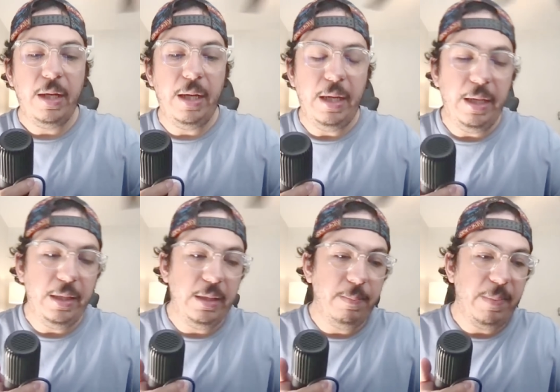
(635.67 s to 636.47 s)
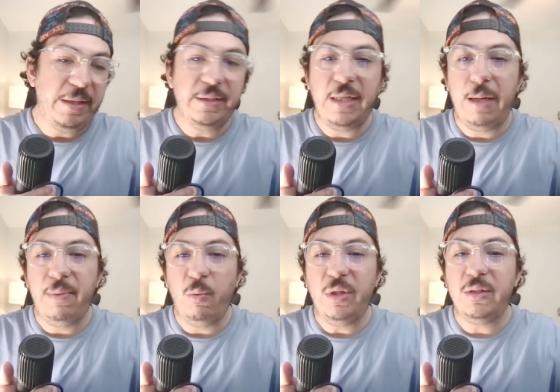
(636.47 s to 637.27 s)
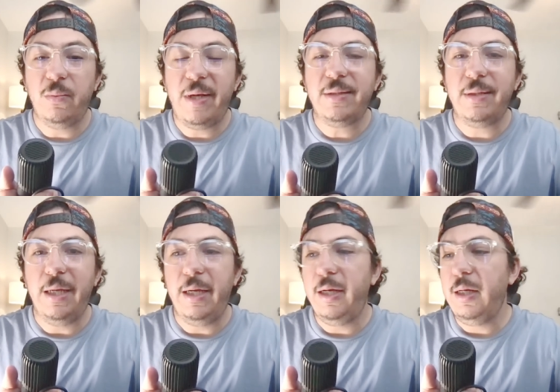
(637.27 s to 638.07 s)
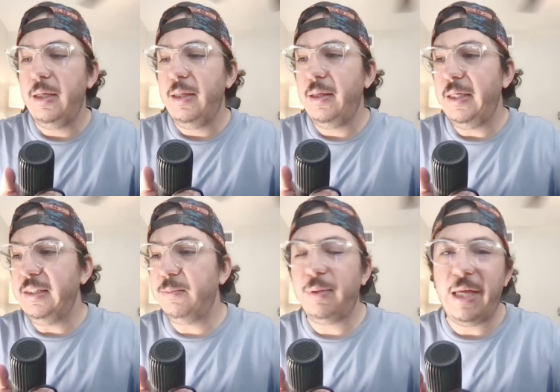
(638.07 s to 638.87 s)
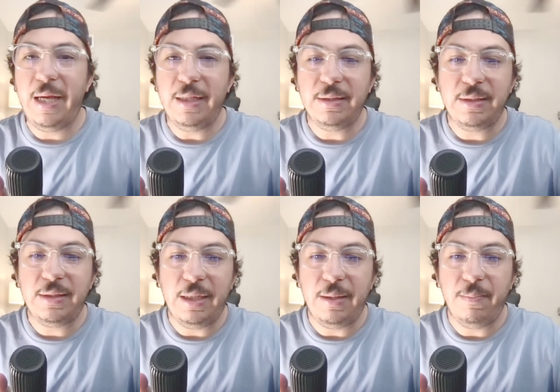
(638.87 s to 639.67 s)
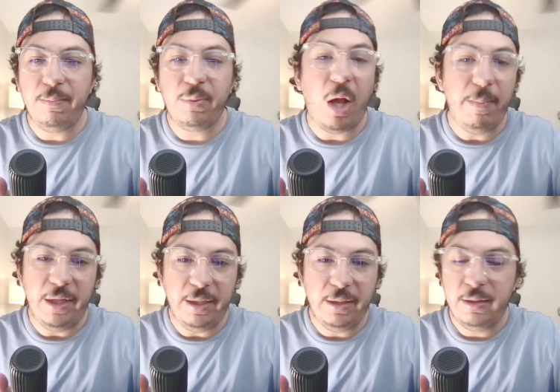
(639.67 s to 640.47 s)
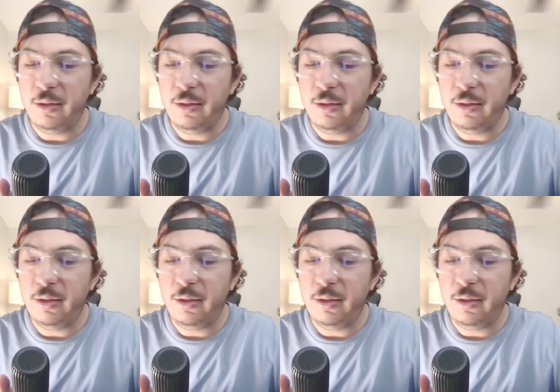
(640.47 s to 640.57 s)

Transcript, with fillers: And by the time he was arrested, his plans um, plummeted.